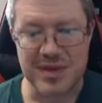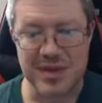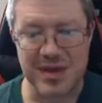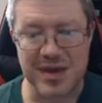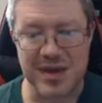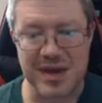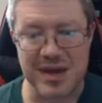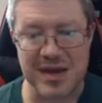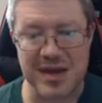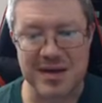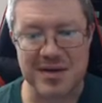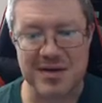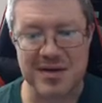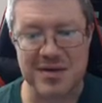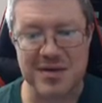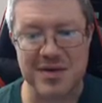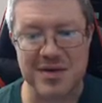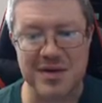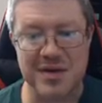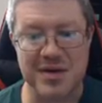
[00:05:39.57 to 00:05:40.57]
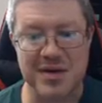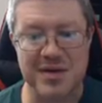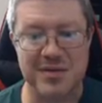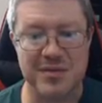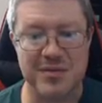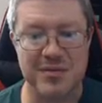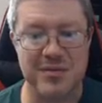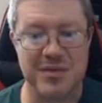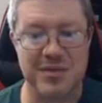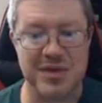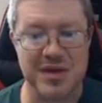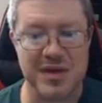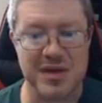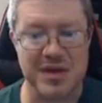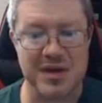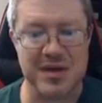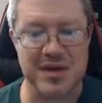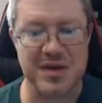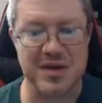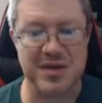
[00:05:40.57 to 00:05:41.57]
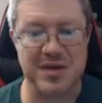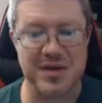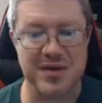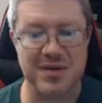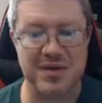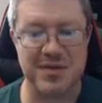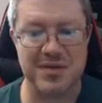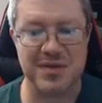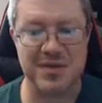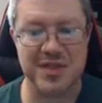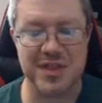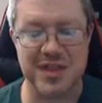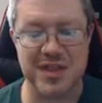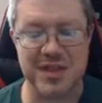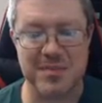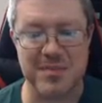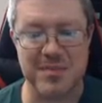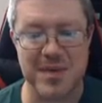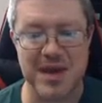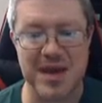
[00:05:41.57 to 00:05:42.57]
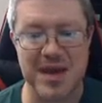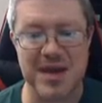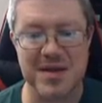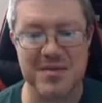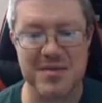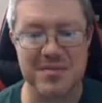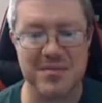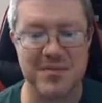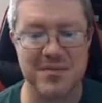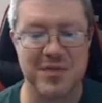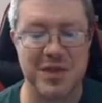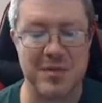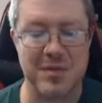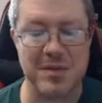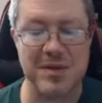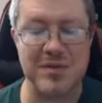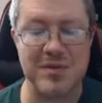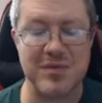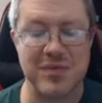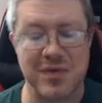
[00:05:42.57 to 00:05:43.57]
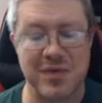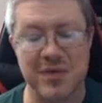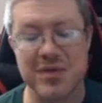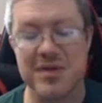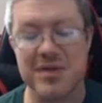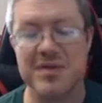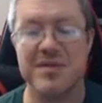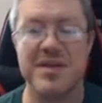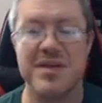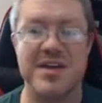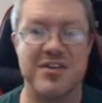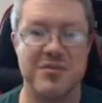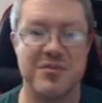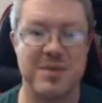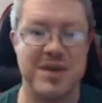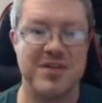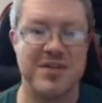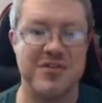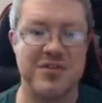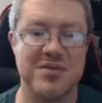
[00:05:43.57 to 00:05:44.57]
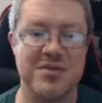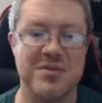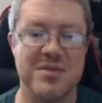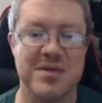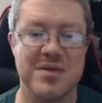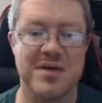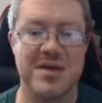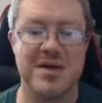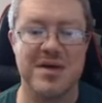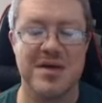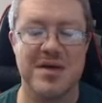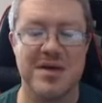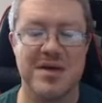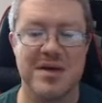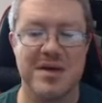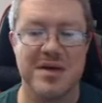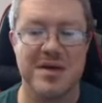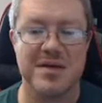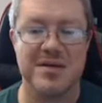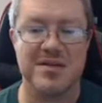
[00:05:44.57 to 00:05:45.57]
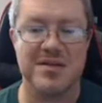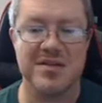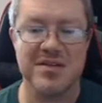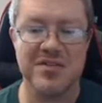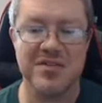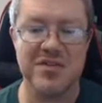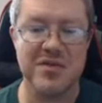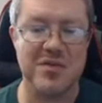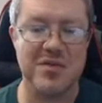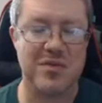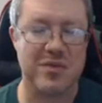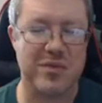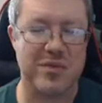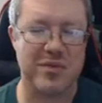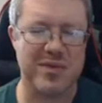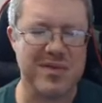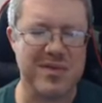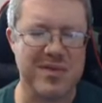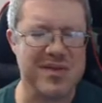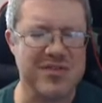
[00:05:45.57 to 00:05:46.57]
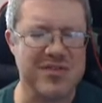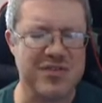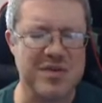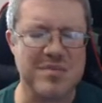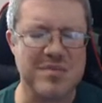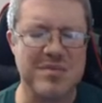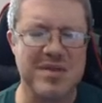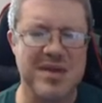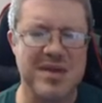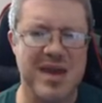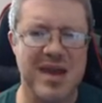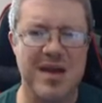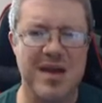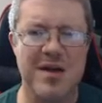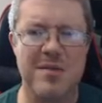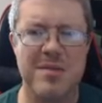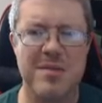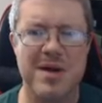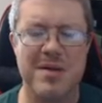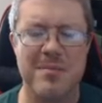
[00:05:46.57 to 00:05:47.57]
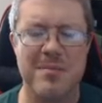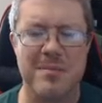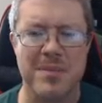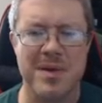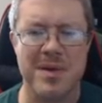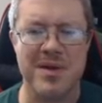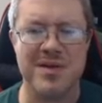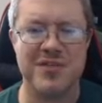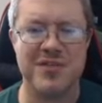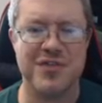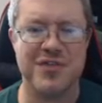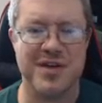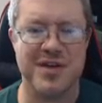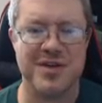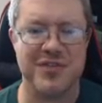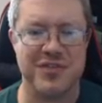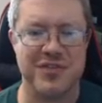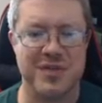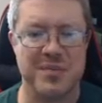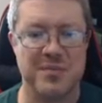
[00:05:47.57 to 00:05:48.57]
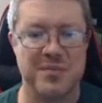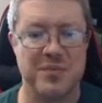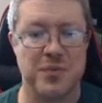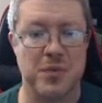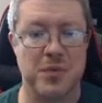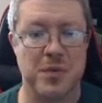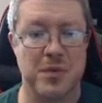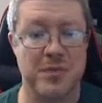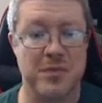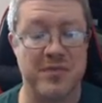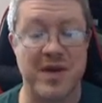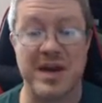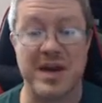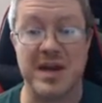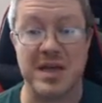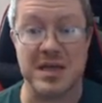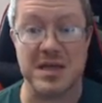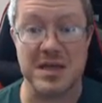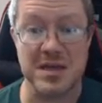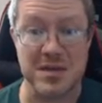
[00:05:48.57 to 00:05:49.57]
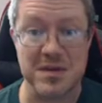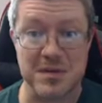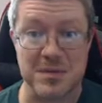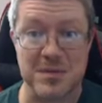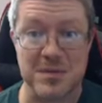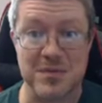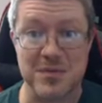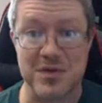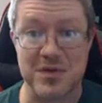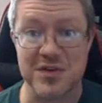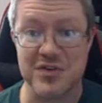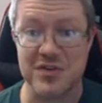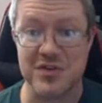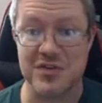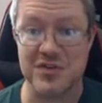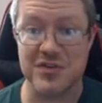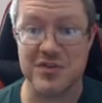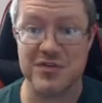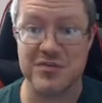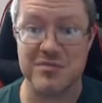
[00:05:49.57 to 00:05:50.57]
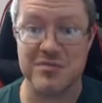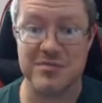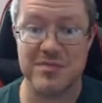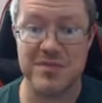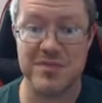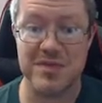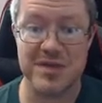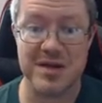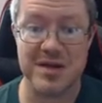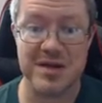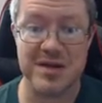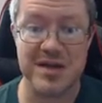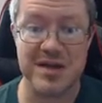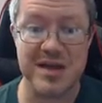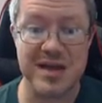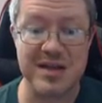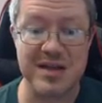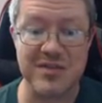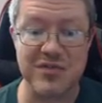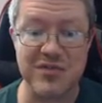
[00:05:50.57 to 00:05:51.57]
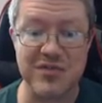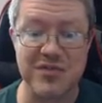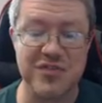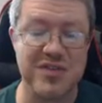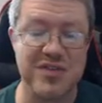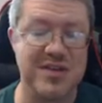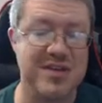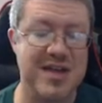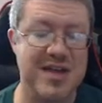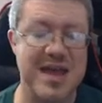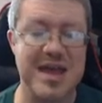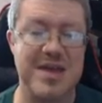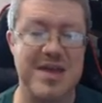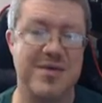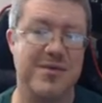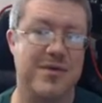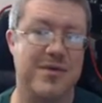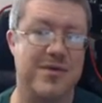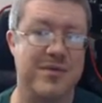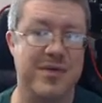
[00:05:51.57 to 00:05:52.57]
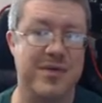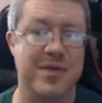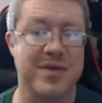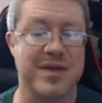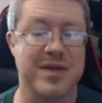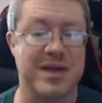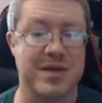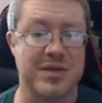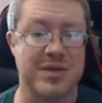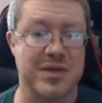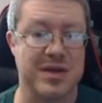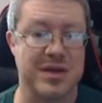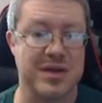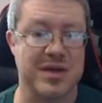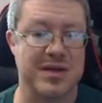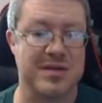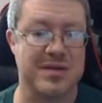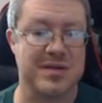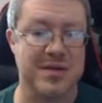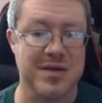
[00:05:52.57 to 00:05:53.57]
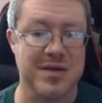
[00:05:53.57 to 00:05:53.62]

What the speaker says: And the the main villain of the expansion doesn't really seem to care about much except for fighting you, which is an interesting take for a villain, I think, and